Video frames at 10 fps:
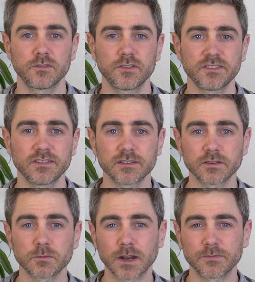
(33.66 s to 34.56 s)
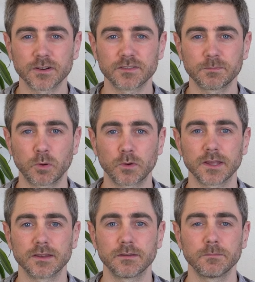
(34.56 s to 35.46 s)
Just as a reference
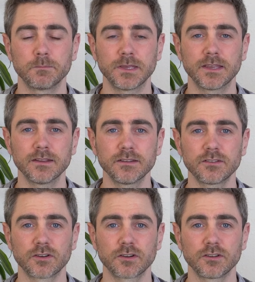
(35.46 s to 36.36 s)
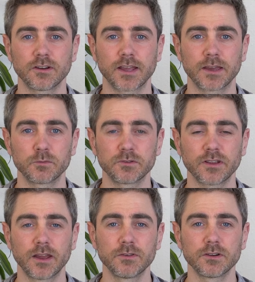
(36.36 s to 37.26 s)
point, begin to turn your head
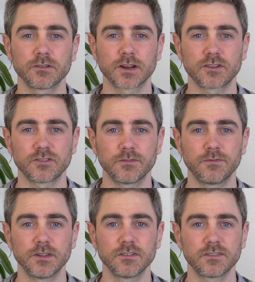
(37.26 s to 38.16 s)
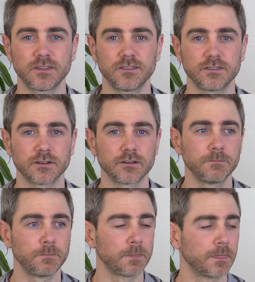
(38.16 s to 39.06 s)
whichever direction feels
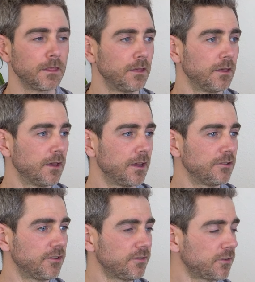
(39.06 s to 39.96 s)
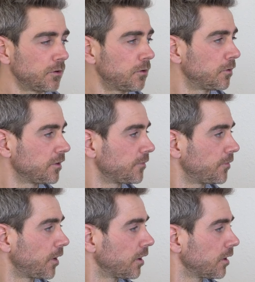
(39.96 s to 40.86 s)
easier, and just go as
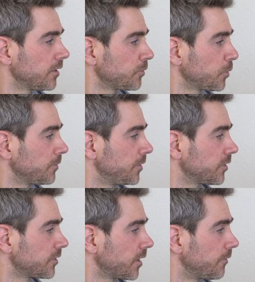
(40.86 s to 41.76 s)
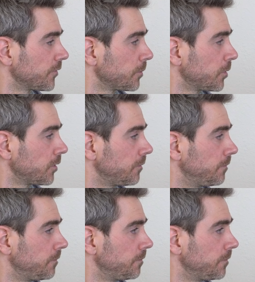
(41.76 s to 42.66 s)
far as what feels comfortable.
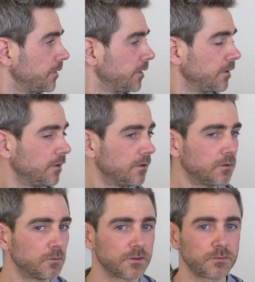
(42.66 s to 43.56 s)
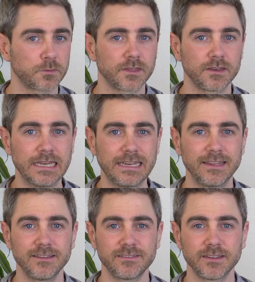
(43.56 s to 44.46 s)
What's within an
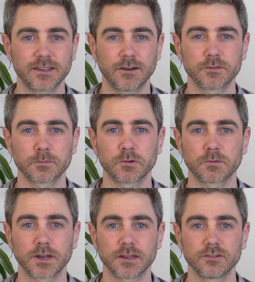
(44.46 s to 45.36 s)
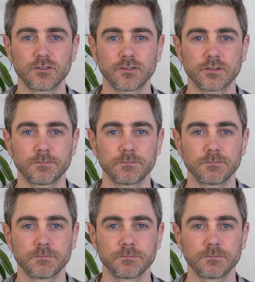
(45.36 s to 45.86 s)
easy, comfortable range.